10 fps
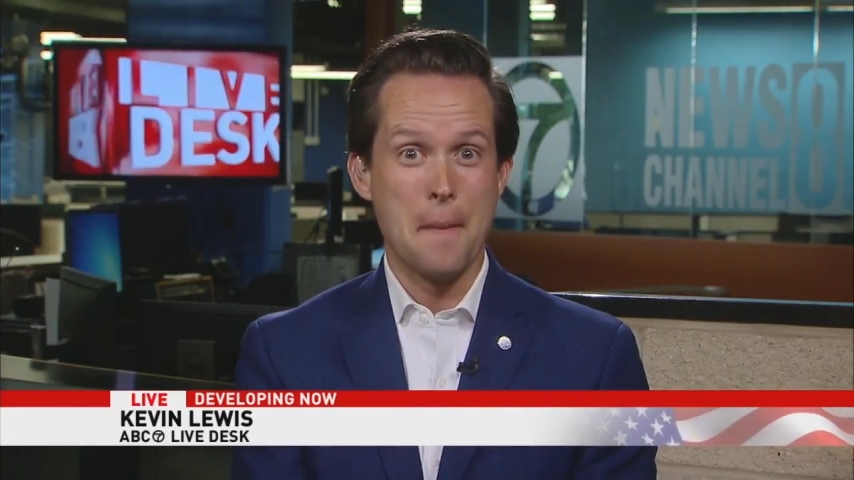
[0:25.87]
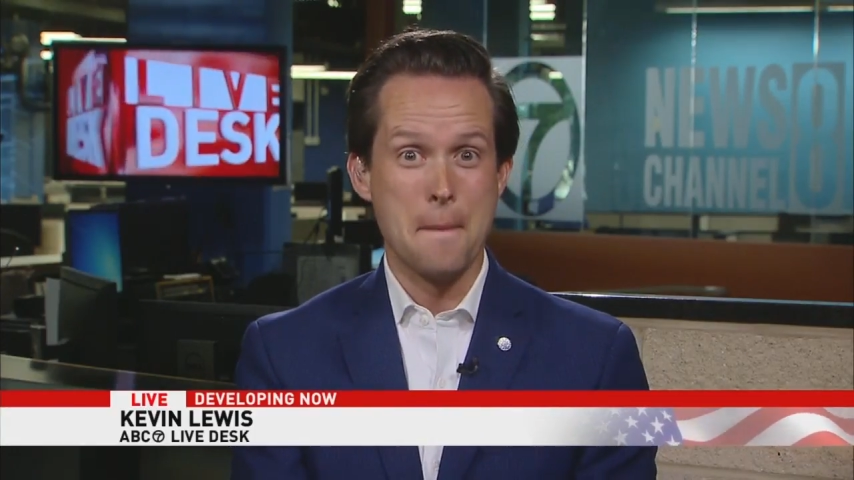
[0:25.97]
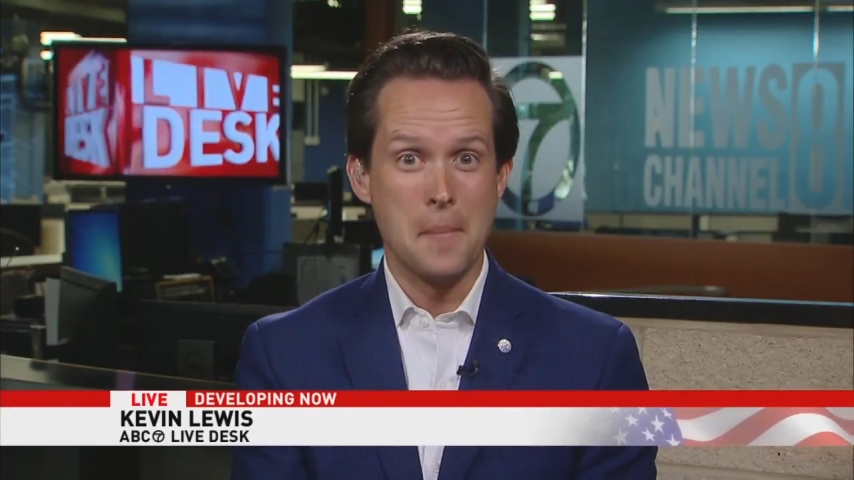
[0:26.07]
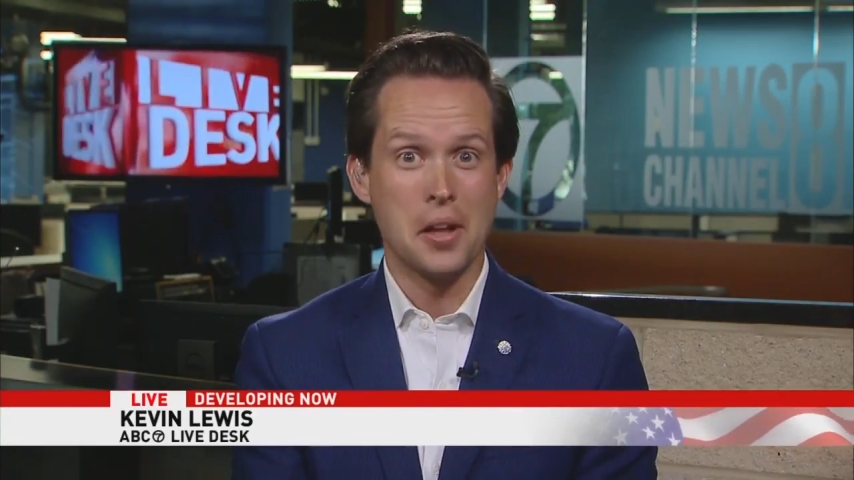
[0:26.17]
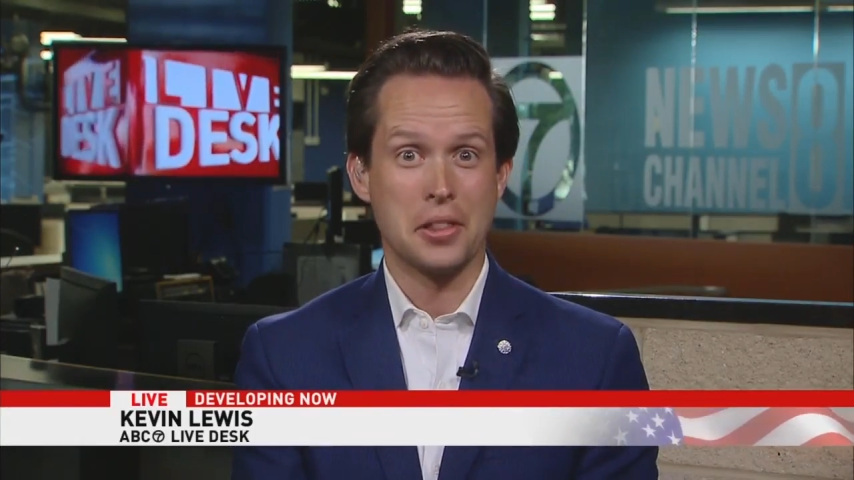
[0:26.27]
a
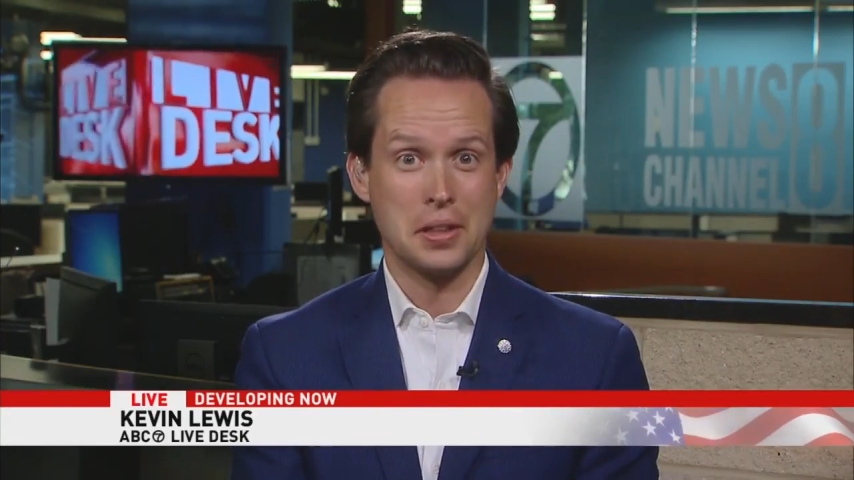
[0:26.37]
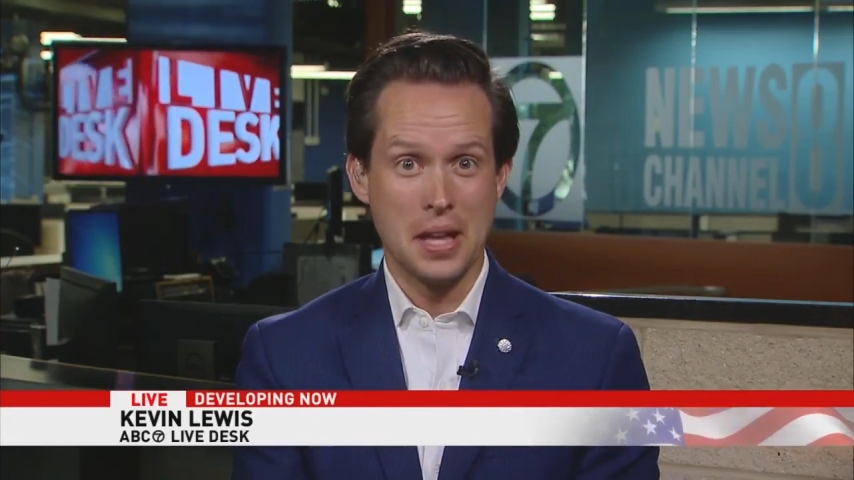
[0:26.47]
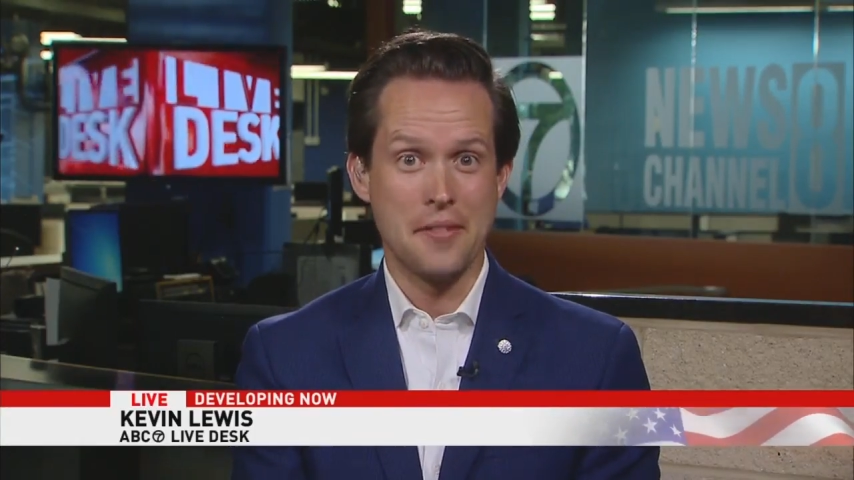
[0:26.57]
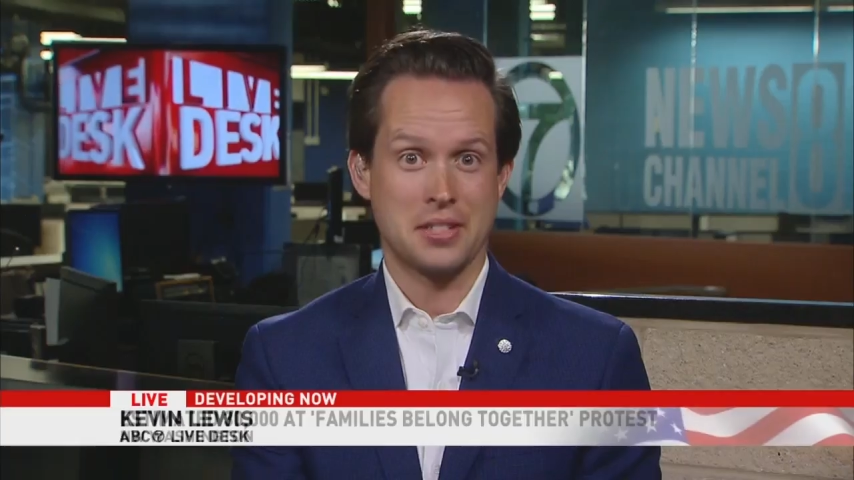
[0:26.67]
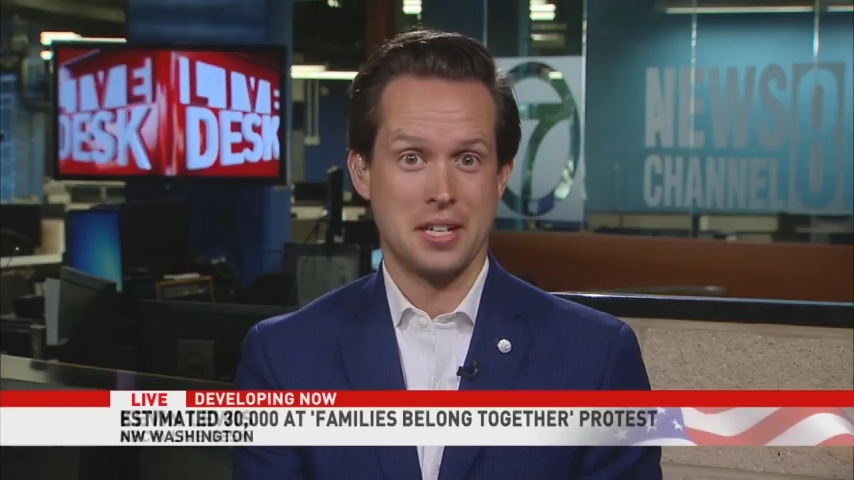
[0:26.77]
month
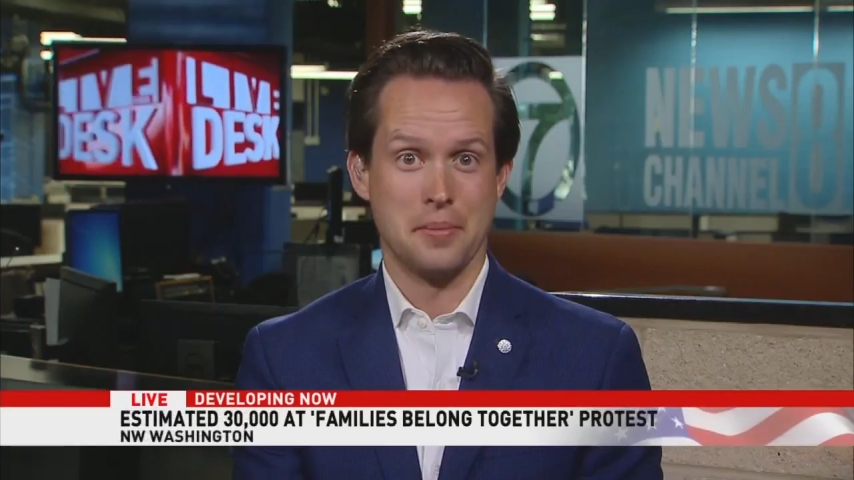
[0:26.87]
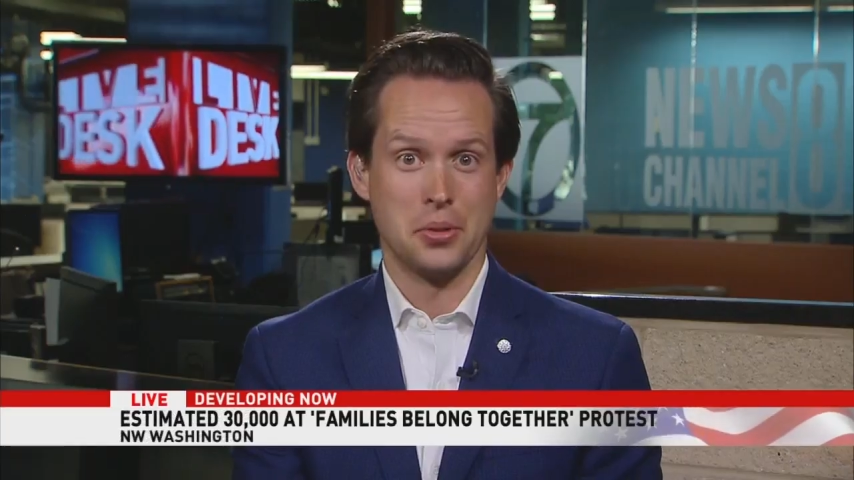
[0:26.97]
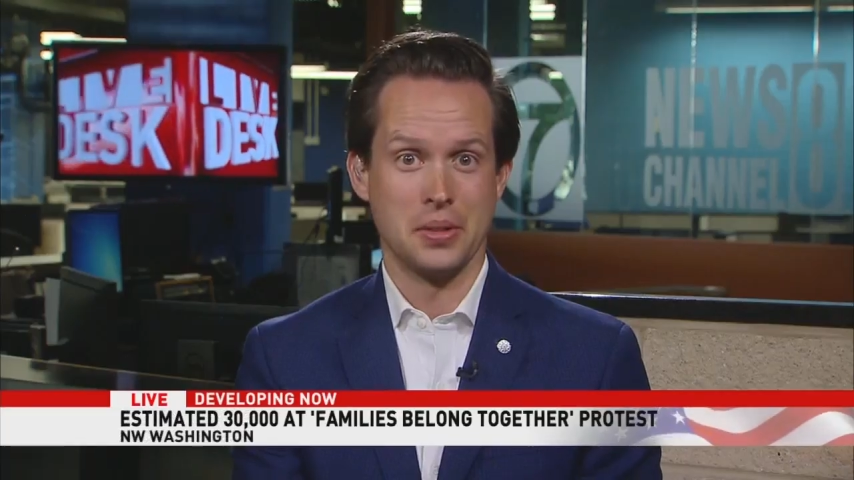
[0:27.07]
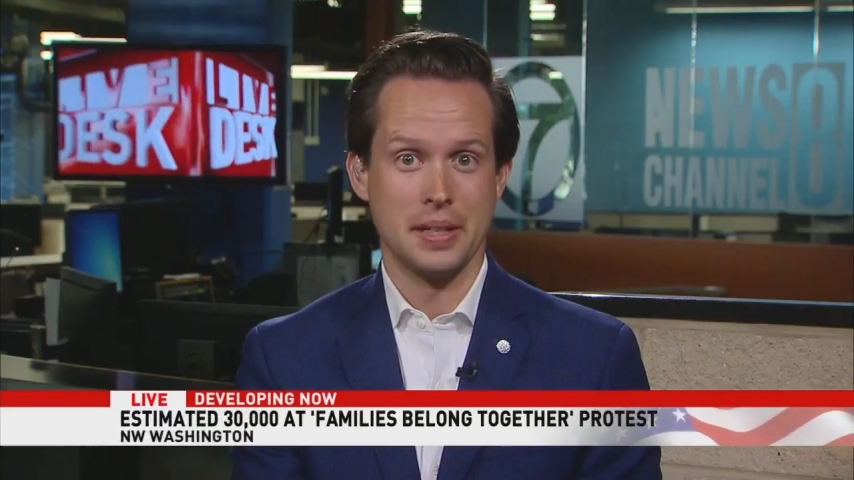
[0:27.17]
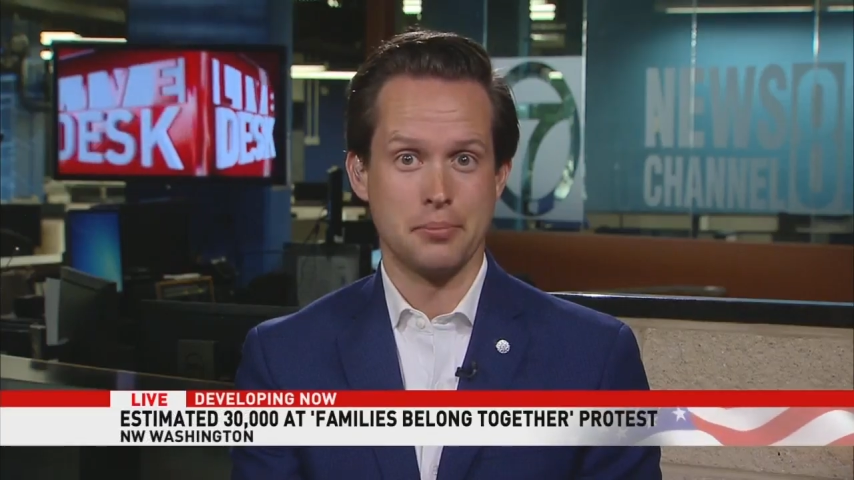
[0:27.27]
left,
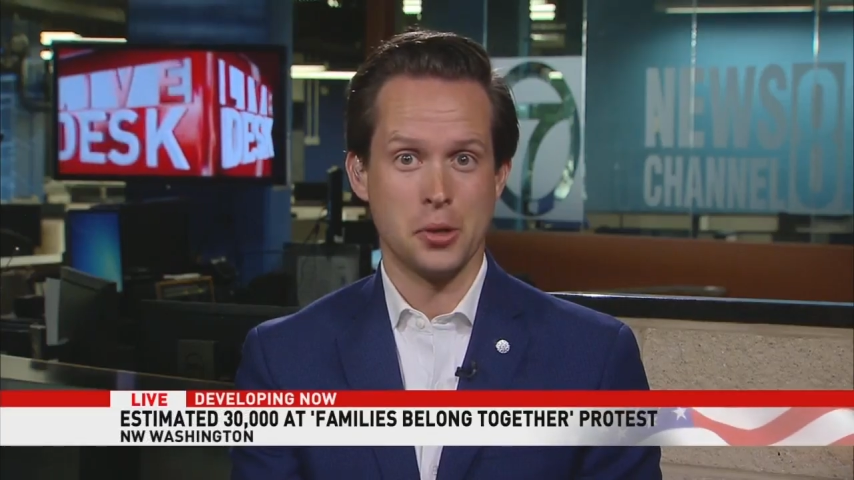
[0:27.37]
Kimberly.